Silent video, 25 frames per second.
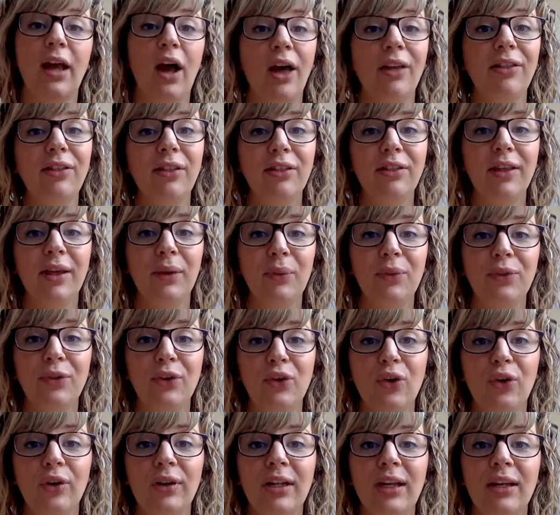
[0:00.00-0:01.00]
other thing with an
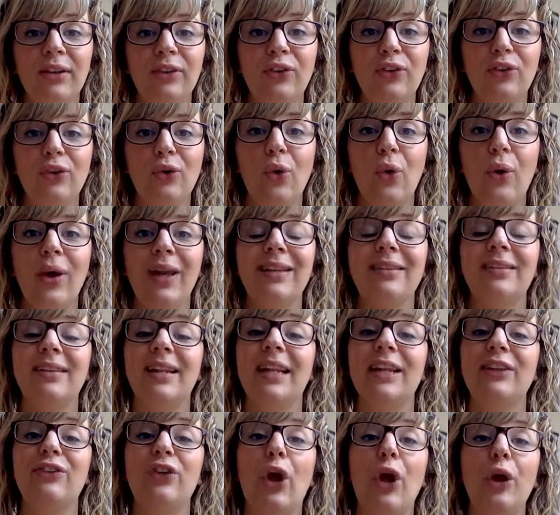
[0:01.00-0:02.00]
online store is that
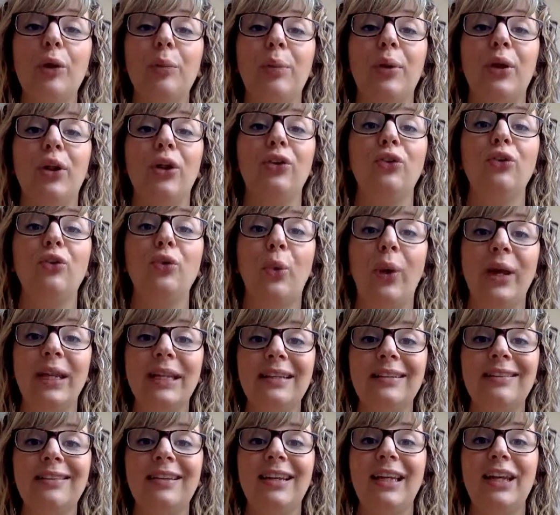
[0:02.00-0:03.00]
it's open
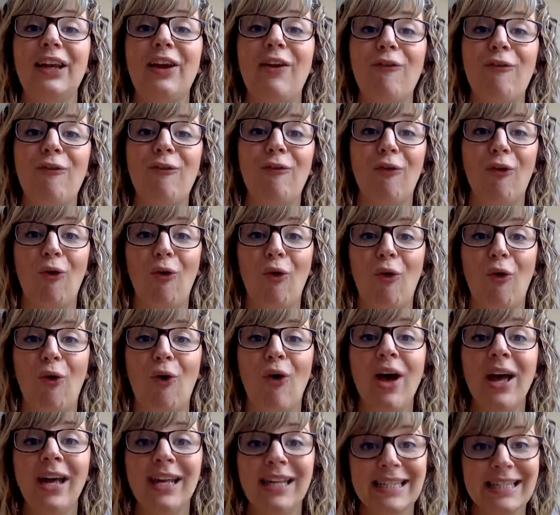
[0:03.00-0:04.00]

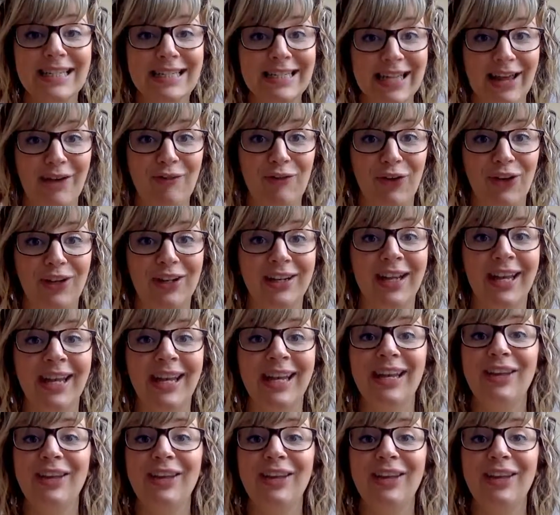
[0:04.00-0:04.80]
24/7.